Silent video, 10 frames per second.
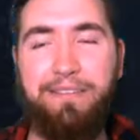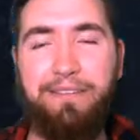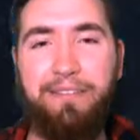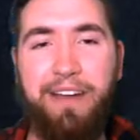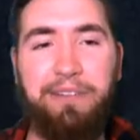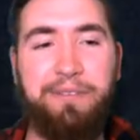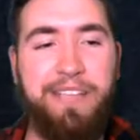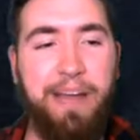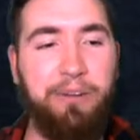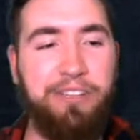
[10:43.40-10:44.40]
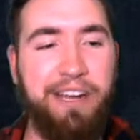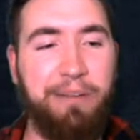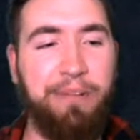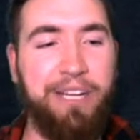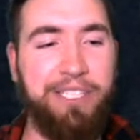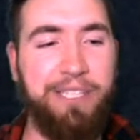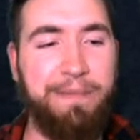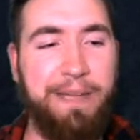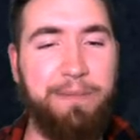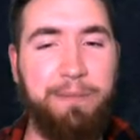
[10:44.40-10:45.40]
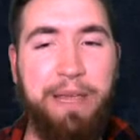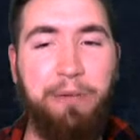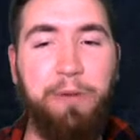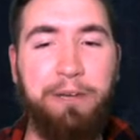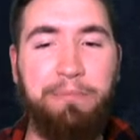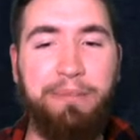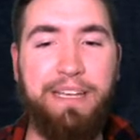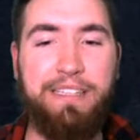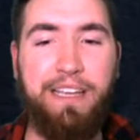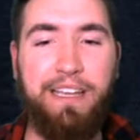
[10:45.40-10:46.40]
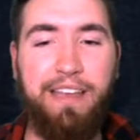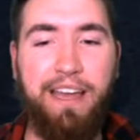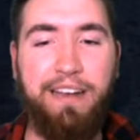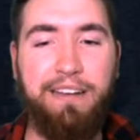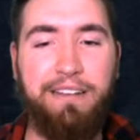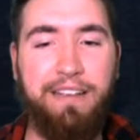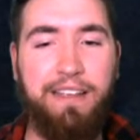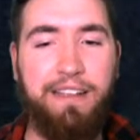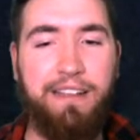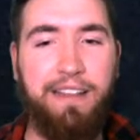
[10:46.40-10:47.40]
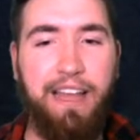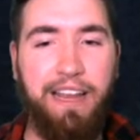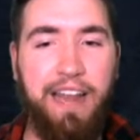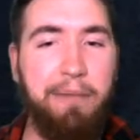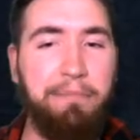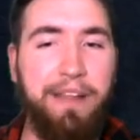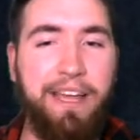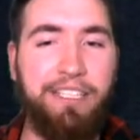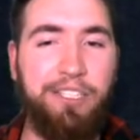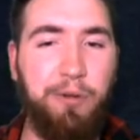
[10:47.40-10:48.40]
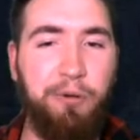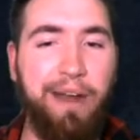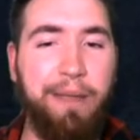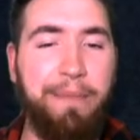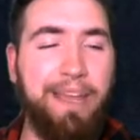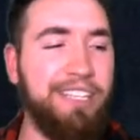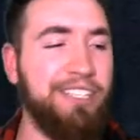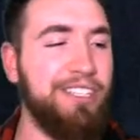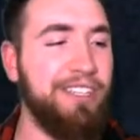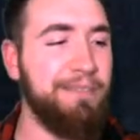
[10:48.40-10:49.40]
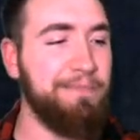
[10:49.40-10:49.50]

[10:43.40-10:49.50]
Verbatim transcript: Why do Cyber Dragon players sometimes make weird plays like that? Like not playing two Rampage.